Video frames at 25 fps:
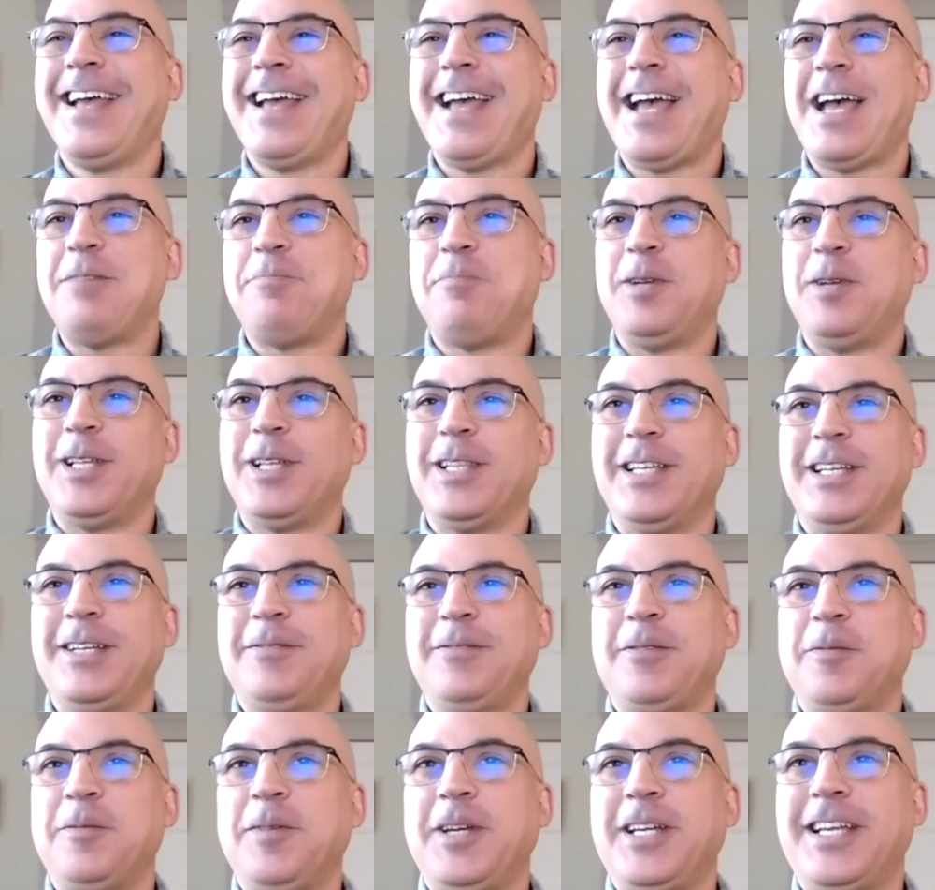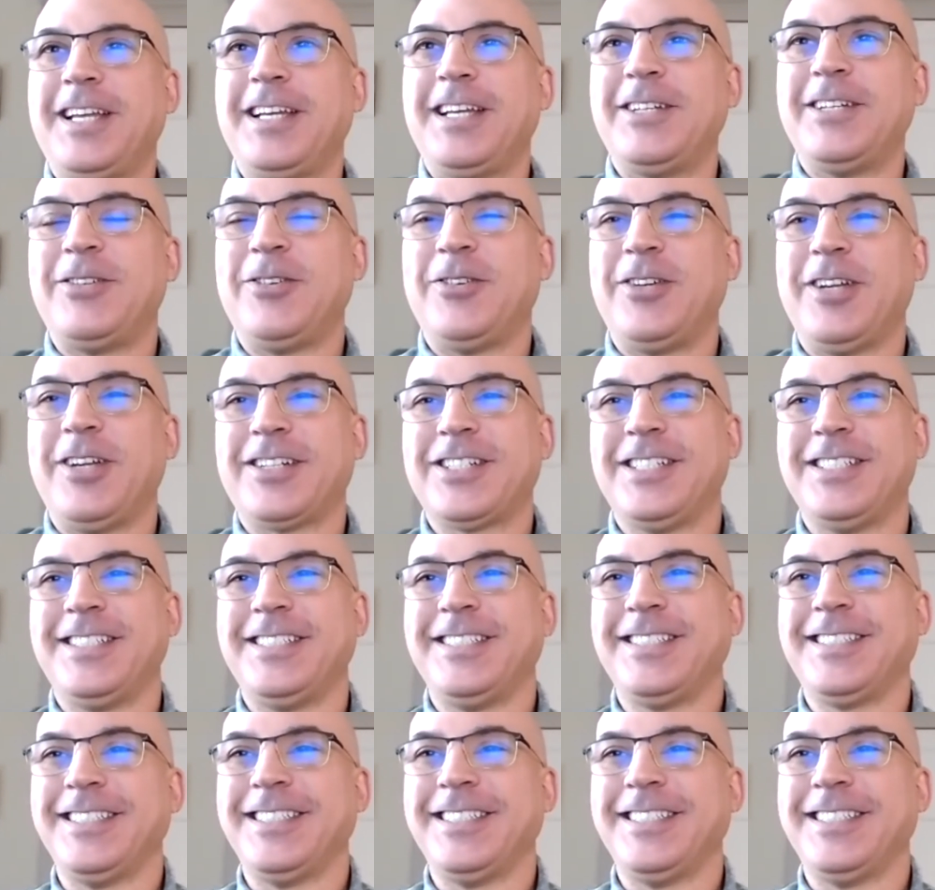at Bitly for making introductions